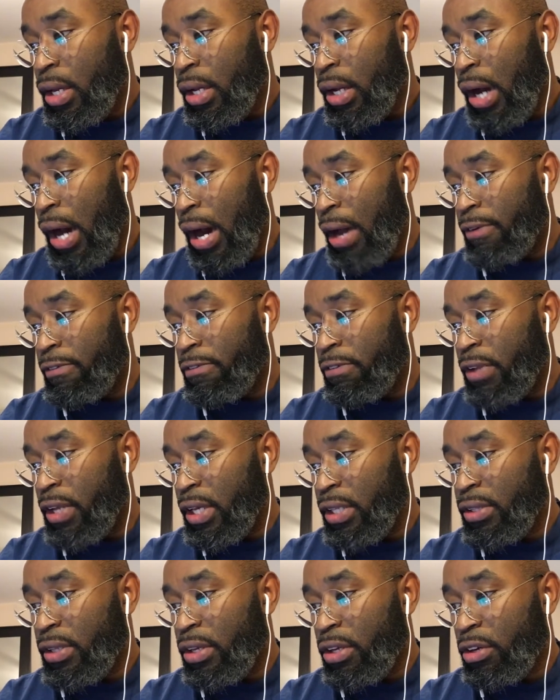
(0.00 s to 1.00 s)

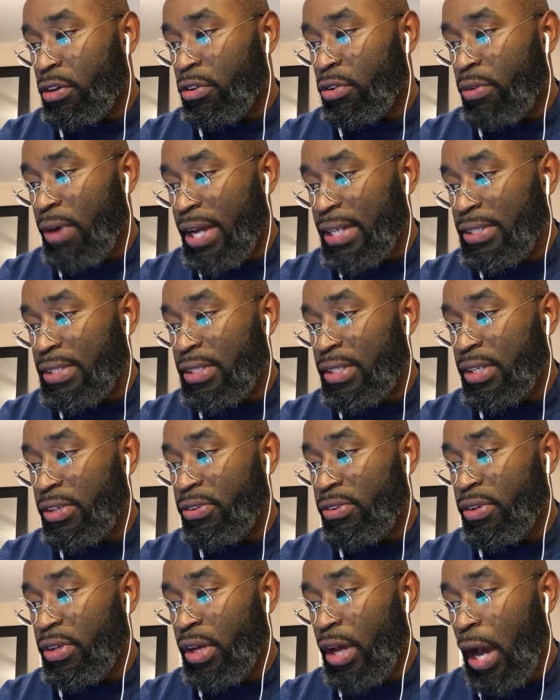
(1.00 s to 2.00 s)
conflict,
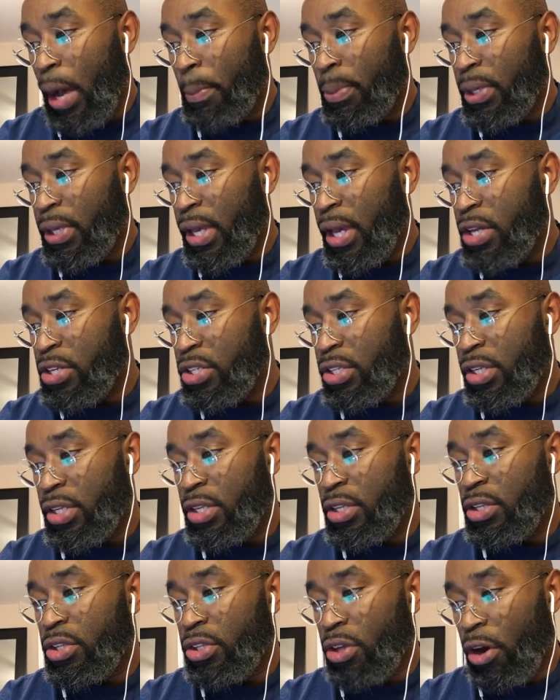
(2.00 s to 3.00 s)
crisis, complication,
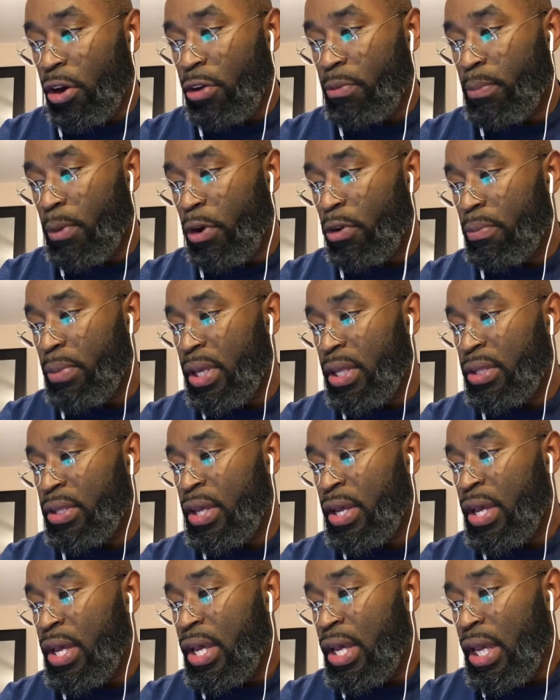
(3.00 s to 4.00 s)
dark moment,
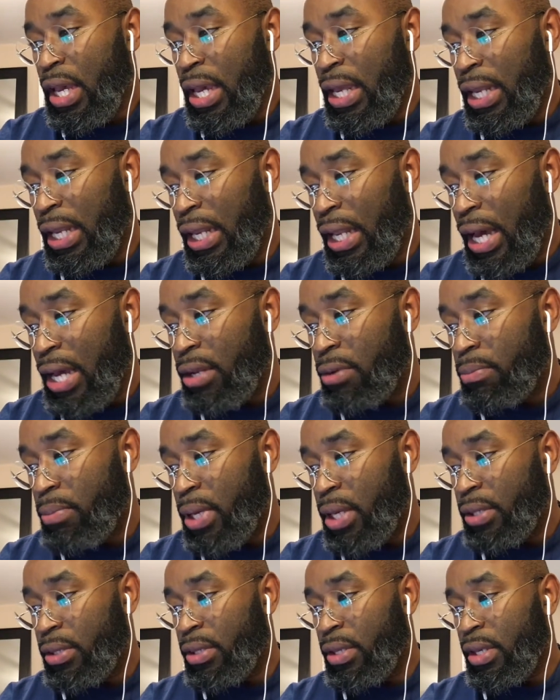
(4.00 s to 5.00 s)

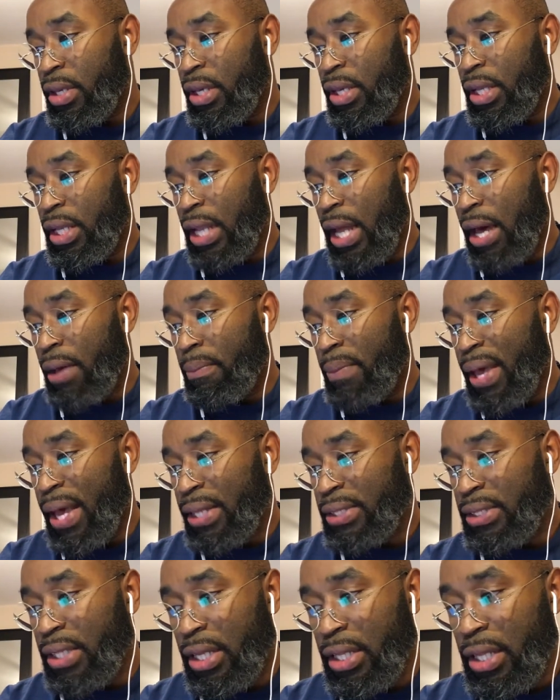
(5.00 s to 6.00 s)
enlightenment,
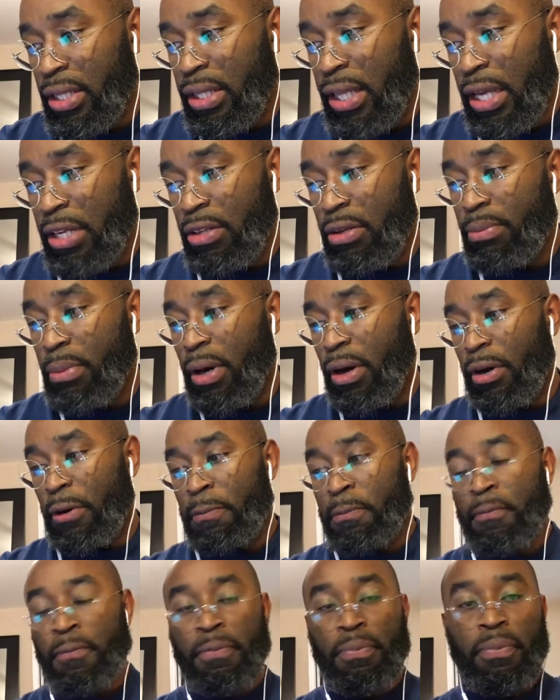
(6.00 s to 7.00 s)
climax, and the denouement.
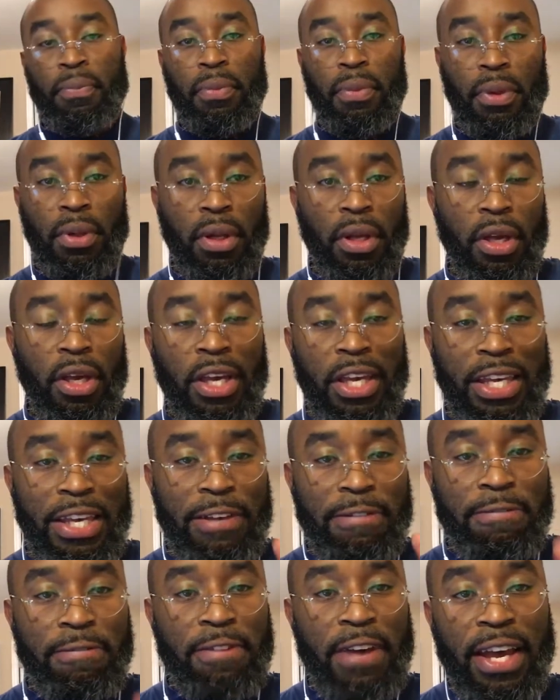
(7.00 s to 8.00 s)

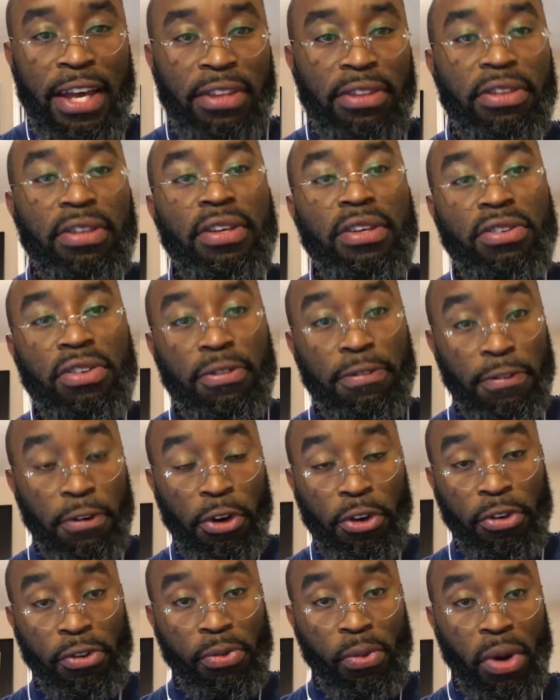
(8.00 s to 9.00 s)
Event is the
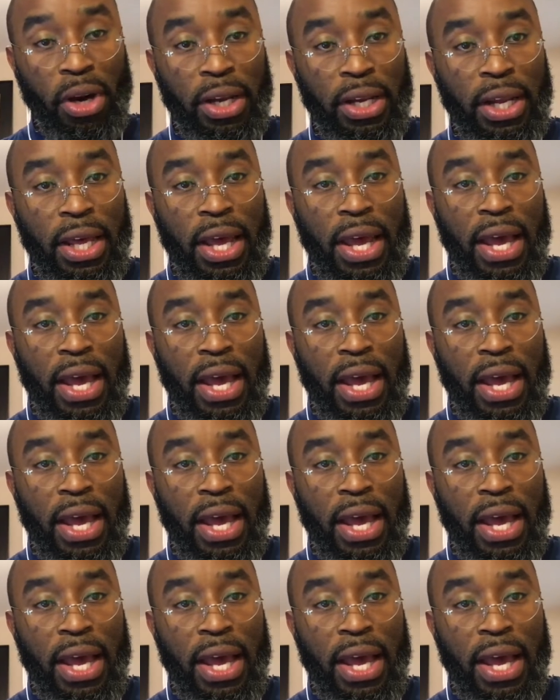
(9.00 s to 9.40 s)
first one,